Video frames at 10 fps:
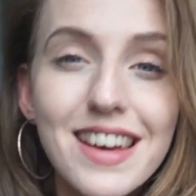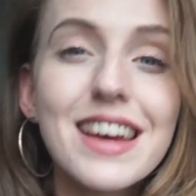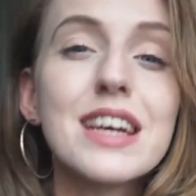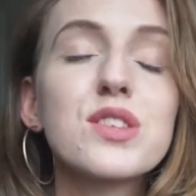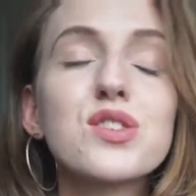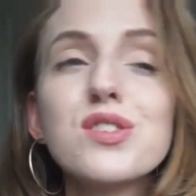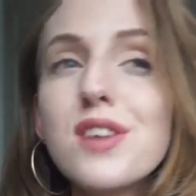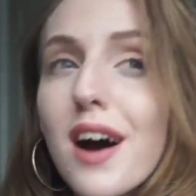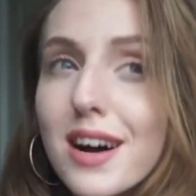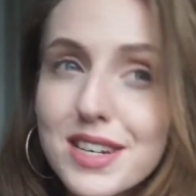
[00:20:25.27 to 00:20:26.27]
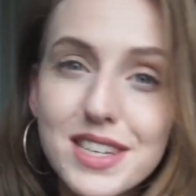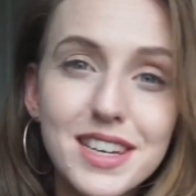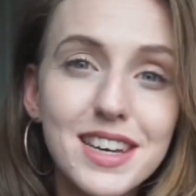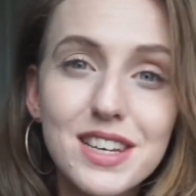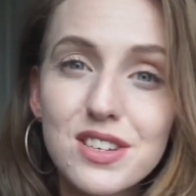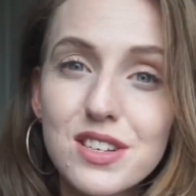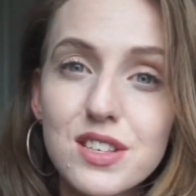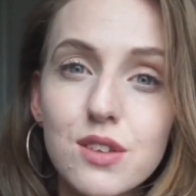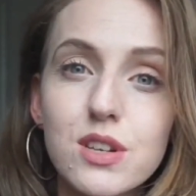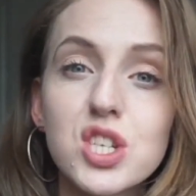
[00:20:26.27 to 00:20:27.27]
is not taking into
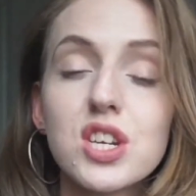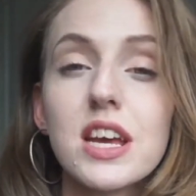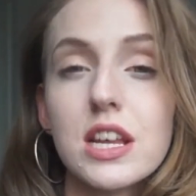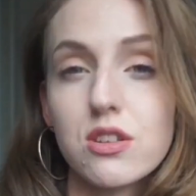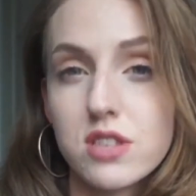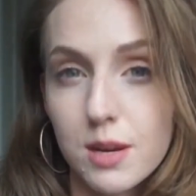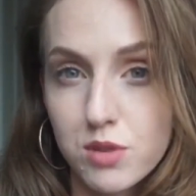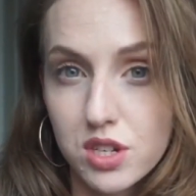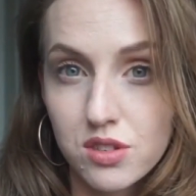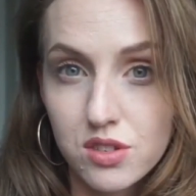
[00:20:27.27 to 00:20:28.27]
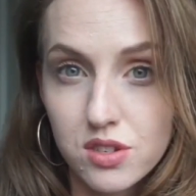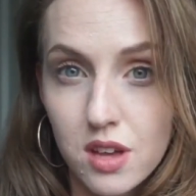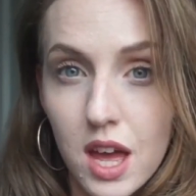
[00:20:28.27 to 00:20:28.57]
consideration interceptions.